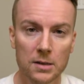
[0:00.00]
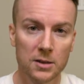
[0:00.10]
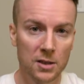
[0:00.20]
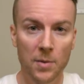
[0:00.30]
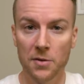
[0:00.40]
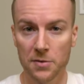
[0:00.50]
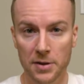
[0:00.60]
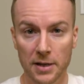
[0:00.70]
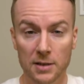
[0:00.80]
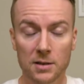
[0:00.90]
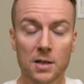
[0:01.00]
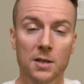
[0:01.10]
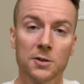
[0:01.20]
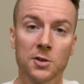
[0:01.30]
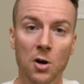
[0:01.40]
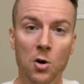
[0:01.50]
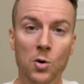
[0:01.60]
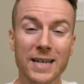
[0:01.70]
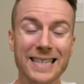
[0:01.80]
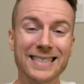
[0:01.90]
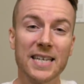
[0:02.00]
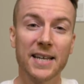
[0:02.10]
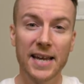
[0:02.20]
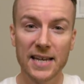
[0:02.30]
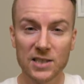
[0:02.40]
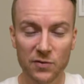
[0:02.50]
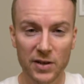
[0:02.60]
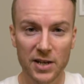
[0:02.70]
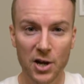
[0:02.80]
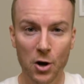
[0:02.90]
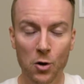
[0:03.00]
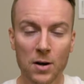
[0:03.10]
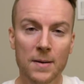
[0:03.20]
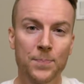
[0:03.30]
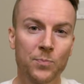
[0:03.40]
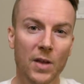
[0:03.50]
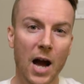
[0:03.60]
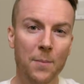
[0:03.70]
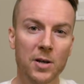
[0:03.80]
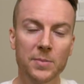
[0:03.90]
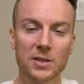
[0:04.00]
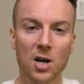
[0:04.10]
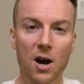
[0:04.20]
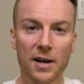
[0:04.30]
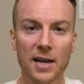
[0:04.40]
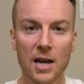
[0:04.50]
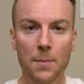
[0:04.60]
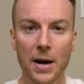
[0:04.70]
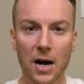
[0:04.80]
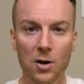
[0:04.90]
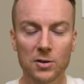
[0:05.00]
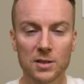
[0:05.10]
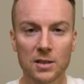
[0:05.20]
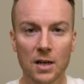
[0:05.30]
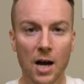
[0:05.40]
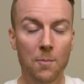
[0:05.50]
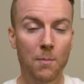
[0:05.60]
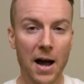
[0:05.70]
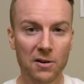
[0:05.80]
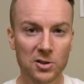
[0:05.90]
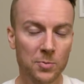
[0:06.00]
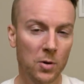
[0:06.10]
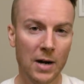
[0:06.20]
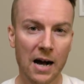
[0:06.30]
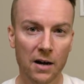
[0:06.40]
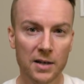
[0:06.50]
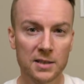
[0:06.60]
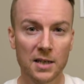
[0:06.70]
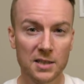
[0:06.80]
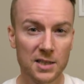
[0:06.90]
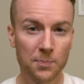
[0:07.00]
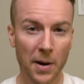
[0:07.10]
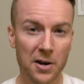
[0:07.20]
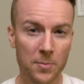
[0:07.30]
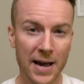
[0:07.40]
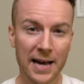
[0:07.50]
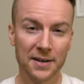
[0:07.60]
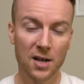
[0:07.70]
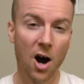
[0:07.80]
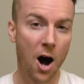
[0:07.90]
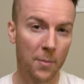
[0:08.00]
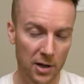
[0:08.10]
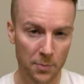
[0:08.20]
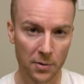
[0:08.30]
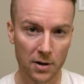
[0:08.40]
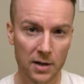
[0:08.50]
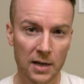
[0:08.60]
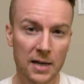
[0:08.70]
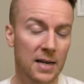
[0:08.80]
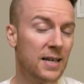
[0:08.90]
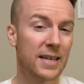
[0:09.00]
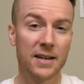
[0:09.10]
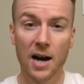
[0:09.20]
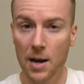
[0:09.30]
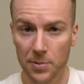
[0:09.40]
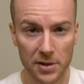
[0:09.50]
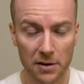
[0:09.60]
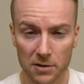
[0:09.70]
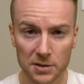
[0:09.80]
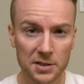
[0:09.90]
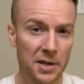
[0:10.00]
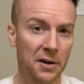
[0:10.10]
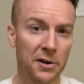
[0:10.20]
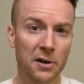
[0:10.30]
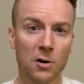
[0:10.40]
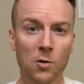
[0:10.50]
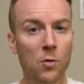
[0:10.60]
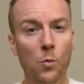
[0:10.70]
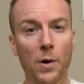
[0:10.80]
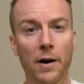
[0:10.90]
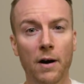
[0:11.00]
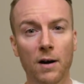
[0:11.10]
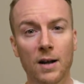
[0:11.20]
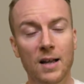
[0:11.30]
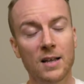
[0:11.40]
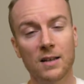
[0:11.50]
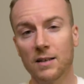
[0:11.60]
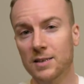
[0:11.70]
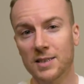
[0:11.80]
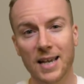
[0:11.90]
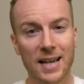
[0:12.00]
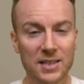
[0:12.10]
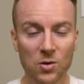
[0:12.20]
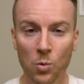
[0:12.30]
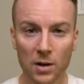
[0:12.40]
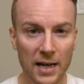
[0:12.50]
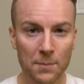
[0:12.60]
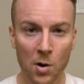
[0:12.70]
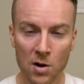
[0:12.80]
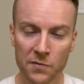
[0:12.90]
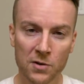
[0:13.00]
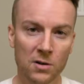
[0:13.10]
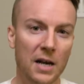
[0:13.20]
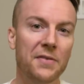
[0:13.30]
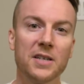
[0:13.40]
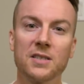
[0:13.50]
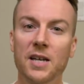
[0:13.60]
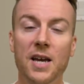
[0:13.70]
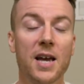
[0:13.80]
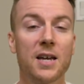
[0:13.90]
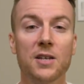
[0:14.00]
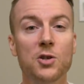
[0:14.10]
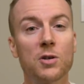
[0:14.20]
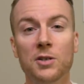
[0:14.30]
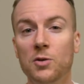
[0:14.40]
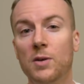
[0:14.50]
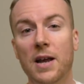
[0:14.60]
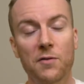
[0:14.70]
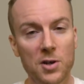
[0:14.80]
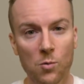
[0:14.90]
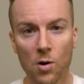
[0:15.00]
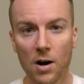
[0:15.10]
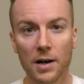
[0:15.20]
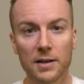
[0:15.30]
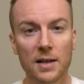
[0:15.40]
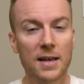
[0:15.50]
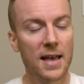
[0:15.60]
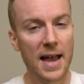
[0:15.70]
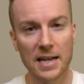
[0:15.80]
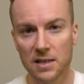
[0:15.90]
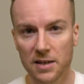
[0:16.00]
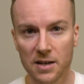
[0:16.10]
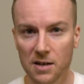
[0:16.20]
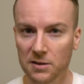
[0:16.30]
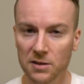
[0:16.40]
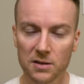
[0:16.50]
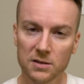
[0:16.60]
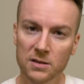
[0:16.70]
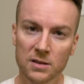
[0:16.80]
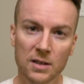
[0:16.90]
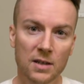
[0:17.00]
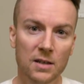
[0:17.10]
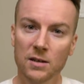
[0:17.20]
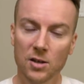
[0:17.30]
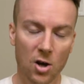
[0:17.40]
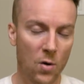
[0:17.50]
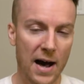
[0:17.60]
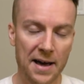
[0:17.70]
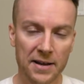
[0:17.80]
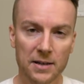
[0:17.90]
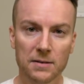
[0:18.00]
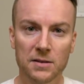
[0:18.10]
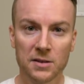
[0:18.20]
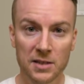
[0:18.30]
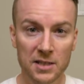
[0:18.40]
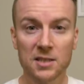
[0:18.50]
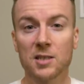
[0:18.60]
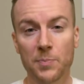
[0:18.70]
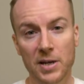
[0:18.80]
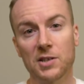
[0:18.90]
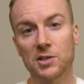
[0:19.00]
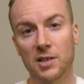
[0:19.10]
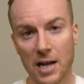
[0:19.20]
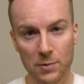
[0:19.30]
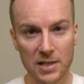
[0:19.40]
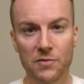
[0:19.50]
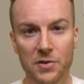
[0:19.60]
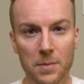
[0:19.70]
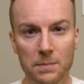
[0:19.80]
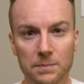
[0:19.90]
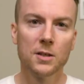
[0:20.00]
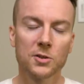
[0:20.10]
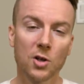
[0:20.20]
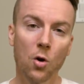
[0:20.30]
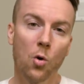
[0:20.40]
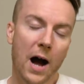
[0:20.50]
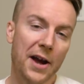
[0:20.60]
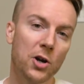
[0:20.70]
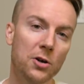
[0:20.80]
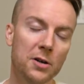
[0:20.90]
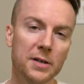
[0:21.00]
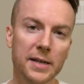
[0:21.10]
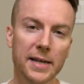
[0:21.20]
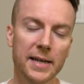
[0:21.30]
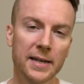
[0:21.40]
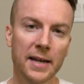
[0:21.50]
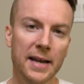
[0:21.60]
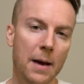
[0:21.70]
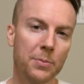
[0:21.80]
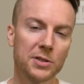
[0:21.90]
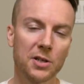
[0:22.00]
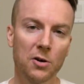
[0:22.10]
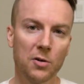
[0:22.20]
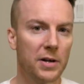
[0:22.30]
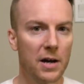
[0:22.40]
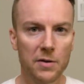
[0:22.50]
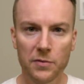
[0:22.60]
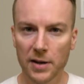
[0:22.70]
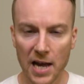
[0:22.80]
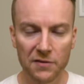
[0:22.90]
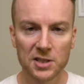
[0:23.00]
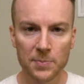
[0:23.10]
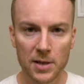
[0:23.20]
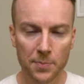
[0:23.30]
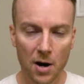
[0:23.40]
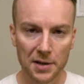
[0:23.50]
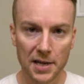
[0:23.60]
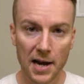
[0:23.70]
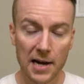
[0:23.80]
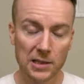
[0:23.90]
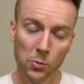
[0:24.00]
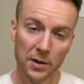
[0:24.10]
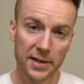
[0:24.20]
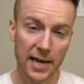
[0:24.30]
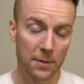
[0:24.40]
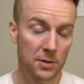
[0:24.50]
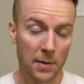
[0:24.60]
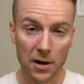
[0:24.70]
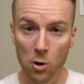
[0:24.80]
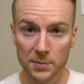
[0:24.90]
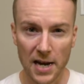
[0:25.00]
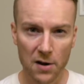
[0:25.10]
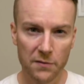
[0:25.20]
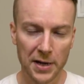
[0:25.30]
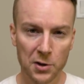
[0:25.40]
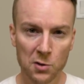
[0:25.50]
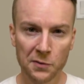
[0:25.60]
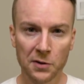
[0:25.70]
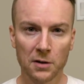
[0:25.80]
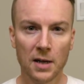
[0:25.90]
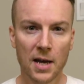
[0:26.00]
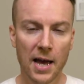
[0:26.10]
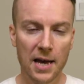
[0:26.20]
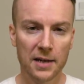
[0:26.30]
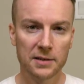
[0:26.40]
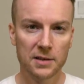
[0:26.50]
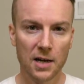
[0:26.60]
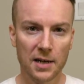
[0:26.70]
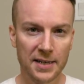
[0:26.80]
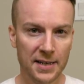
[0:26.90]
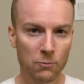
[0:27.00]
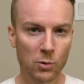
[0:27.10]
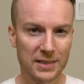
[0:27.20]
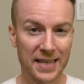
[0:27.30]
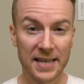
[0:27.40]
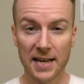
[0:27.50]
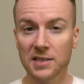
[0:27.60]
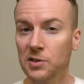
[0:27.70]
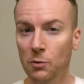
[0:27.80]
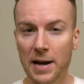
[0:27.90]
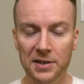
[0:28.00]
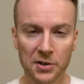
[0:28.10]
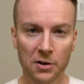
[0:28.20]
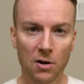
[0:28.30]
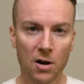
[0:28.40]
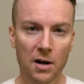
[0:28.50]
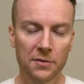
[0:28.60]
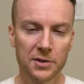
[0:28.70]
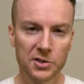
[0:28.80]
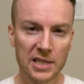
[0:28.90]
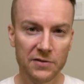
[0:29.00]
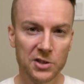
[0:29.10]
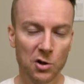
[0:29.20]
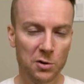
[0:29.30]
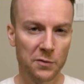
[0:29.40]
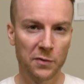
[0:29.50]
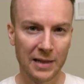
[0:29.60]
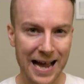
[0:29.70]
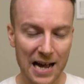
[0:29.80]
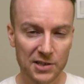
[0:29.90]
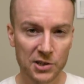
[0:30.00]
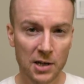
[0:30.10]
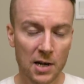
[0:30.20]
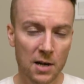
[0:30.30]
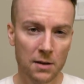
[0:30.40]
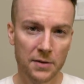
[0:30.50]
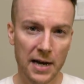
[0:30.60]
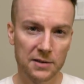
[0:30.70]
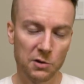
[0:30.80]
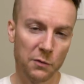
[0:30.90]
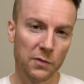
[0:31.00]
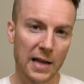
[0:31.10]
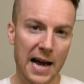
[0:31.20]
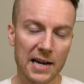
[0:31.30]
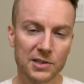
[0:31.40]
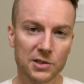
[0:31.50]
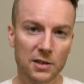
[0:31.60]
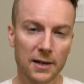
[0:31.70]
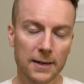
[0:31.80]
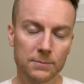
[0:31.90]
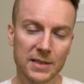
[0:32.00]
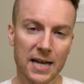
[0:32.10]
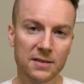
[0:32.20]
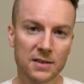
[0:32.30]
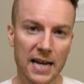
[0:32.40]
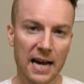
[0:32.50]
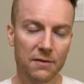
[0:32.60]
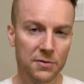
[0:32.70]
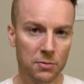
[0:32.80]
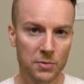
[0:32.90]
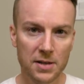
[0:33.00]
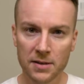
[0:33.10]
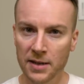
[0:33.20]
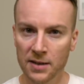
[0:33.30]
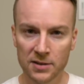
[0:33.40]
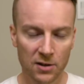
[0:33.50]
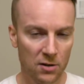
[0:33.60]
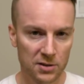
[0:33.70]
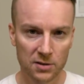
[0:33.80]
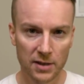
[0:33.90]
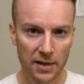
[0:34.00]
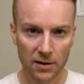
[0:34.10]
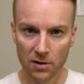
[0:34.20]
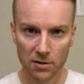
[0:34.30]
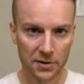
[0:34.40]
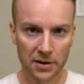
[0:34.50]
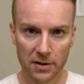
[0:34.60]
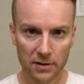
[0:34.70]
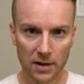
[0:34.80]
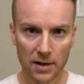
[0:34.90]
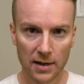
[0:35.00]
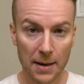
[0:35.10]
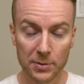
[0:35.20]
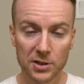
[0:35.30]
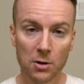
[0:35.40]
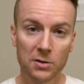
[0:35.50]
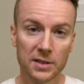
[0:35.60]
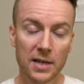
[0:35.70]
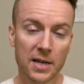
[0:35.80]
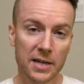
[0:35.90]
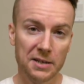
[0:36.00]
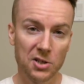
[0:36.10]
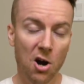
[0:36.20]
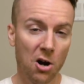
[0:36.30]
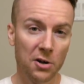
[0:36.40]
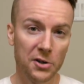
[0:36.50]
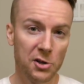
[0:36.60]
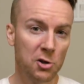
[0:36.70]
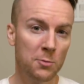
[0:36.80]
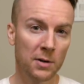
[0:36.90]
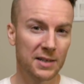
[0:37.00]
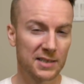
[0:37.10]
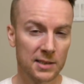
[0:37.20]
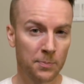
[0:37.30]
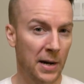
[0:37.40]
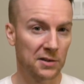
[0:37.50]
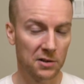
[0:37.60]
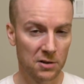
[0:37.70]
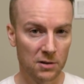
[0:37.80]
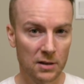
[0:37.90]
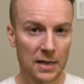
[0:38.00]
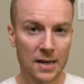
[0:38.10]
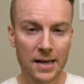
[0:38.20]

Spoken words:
some other things. So in today's video, I'm going to be talking about a Miles Morales Spider-Man comic book in a hypothetical scenario where, let's say I get to work at Marvel and they say, hey, you can do whatever you want, any of the characters, go at it. This is the pitch that I would give them. So I heard in an episode of a Kevin Smith podcast where he came to my hometown of Vancouver and was a guest director on this TV show, The Flash, that The Flash tends to have three things in all their episodes is heart, humor, and spectacle.